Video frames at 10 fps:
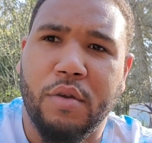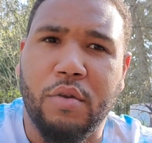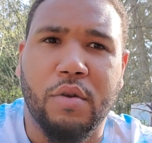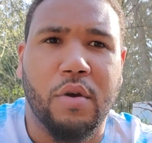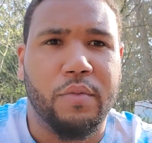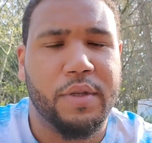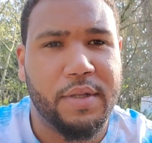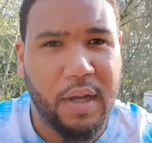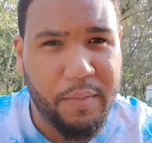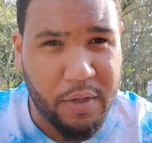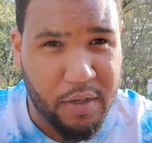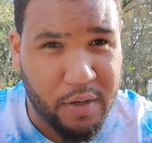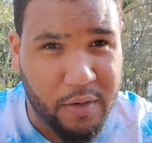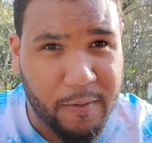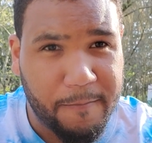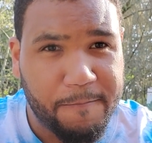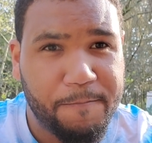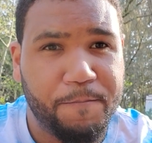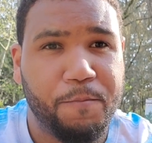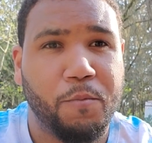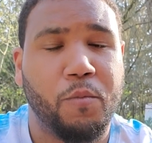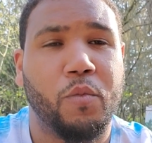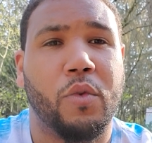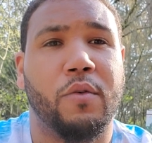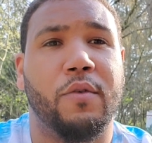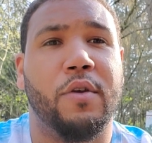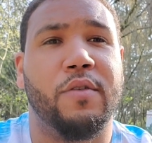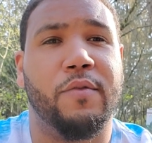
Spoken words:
this time of year is